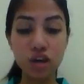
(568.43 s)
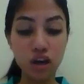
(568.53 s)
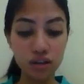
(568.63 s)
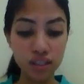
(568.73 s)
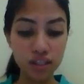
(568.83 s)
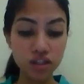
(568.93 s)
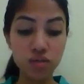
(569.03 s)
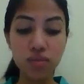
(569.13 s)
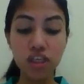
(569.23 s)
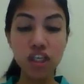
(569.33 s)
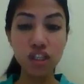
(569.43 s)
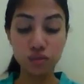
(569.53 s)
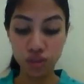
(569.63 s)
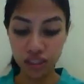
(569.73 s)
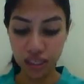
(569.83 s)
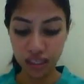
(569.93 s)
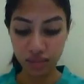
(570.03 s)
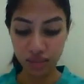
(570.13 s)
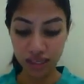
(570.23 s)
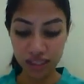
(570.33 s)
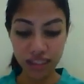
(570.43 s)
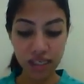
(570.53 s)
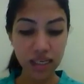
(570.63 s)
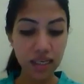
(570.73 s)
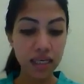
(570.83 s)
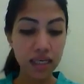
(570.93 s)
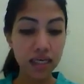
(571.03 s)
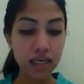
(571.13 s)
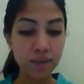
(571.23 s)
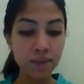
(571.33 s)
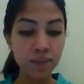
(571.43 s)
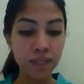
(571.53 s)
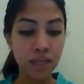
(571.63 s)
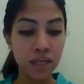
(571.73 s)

or how discrimination was taking place. In